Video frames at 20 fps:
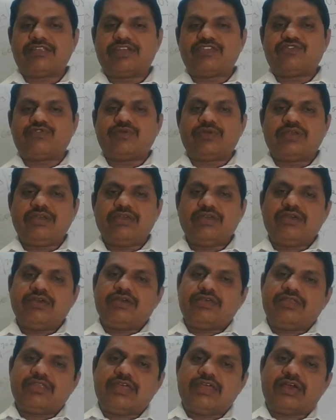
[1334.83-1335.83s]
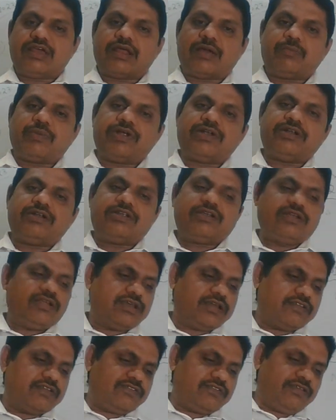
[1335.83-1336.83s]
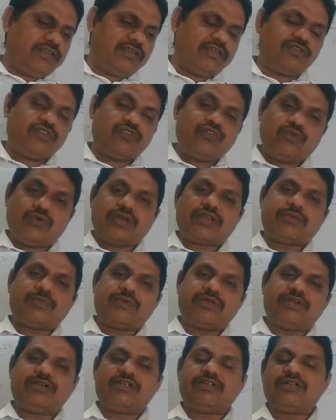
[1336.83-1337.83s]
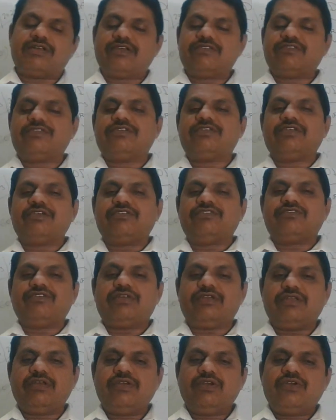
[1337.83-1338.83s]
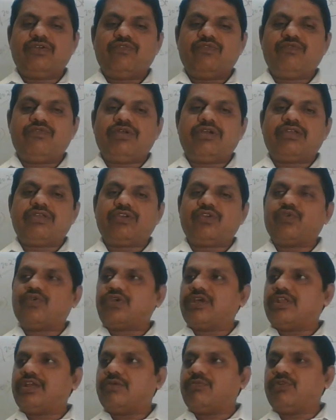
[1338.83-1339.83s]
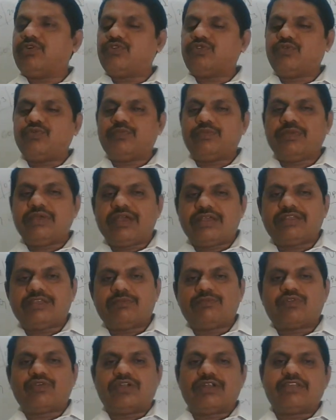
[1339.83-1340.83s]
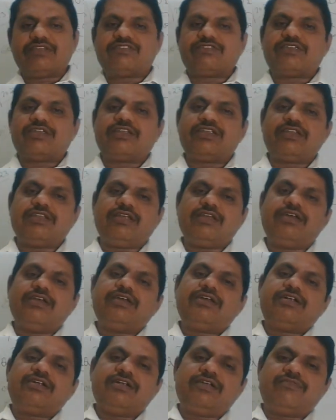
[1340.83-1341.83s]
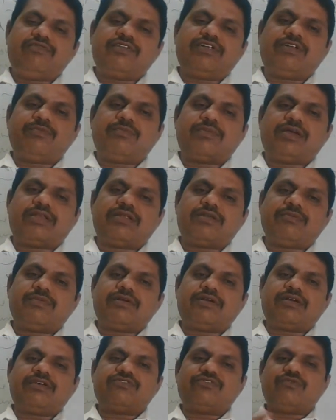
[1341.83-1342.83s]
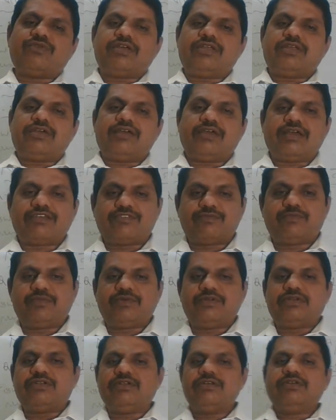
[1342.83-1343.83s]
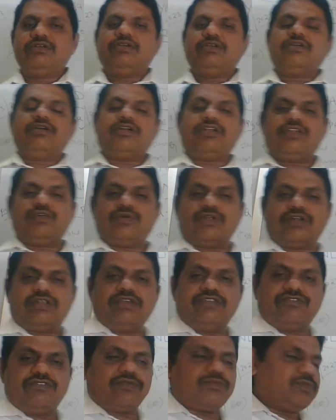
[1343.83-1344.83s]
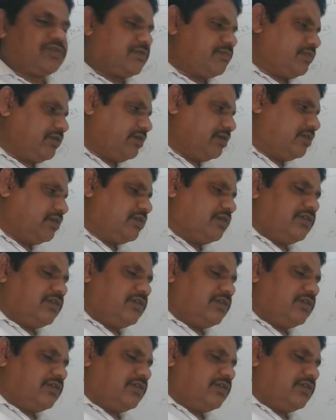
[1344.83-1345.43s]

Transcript: That's why they are appointed as a you are appointed as a teacher where you can able to make them to understand in a different manner because you are an expert and you are teaching maybe